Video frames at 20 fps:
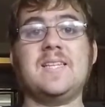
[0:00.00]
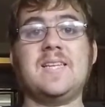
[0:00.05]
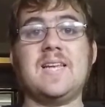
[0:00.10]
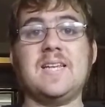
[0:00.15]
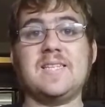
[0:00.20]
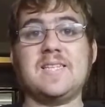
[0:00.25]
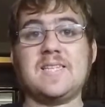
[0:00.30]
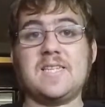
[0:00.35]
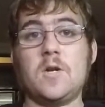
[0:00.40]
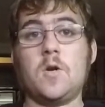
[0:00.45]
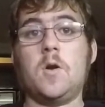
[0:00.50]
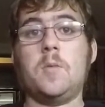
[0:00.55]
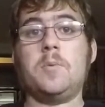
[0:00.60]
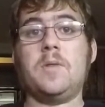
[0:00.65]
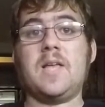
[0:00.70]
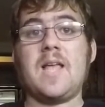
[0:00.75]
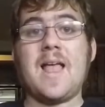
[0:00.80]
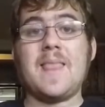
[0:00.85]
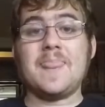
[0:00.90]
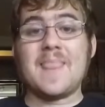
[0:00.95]

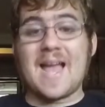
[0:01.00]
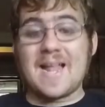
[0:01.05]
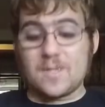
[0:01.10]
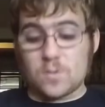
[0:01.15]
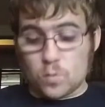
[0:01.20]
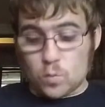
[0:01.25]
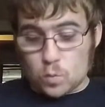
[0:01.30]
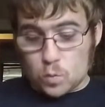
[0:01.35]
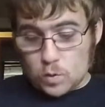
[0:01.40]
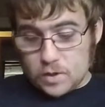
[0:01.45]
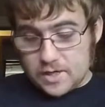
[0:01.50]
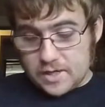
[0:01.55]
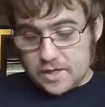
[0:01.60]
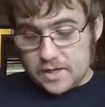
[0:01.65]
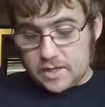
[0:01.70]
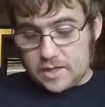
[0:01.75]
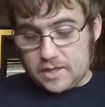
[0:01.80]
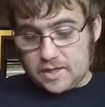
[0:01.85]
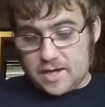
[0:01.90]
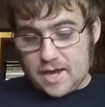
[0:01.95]
considerably, and that's
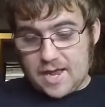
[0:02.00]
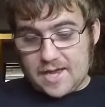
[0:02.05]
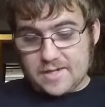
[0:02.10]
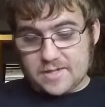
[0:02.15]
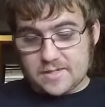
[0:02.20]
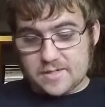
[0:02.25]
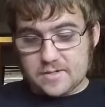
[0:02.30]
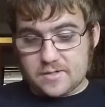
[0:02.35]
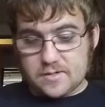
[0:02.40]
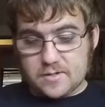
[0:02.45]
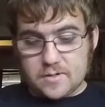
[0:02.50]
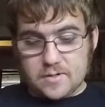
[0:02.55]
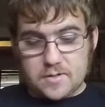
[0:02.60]
really nice.